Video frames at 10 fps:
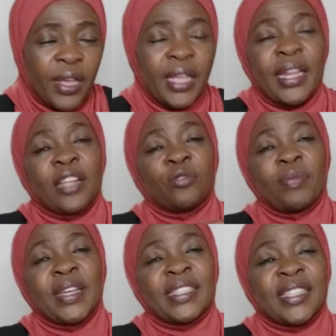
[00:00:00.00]
It has to
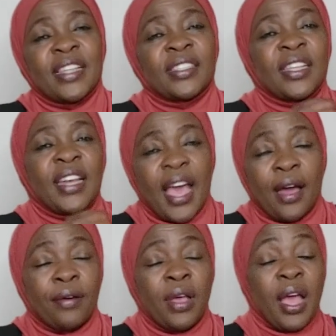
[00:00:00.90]
make sense
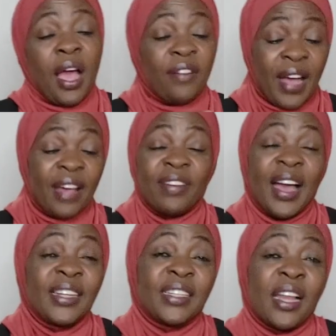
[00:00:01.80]
now. I've
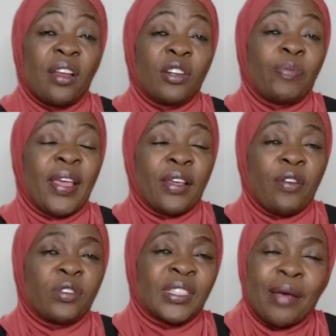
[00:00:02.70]
heard it a lot, by the
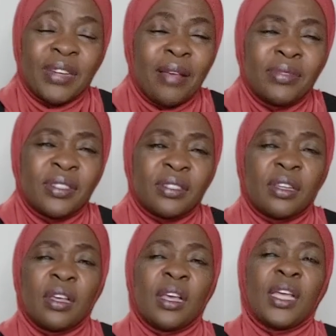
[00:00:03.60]
way. Sometimes
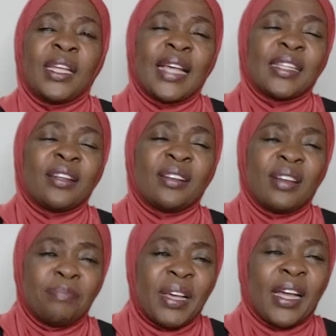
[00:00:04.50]
it
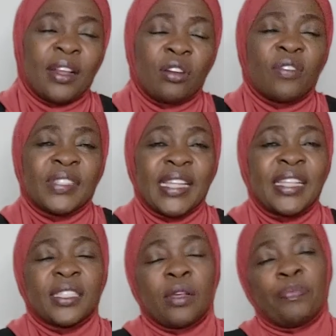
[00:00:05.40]
doesn't make a lot of
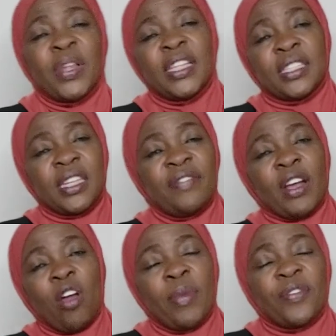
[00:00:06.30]
sense. Please leave a
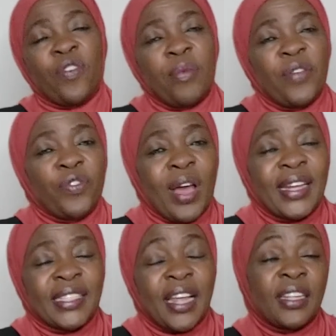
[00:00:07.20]
comment for me if you
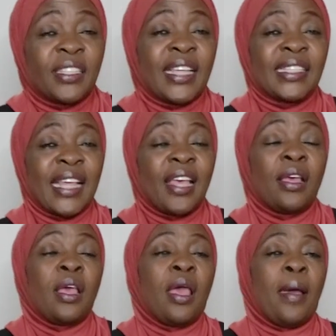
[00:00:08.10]
understand it. They say
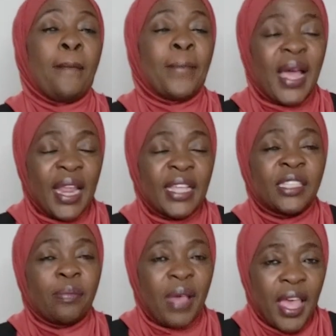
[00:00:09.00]
money is
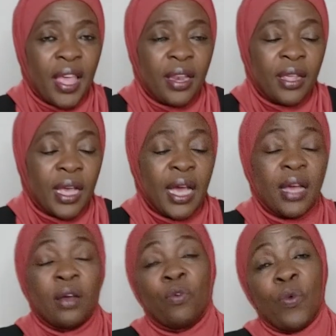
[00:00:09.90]
made
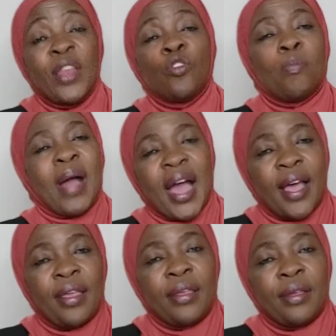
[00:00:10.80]
when you buy.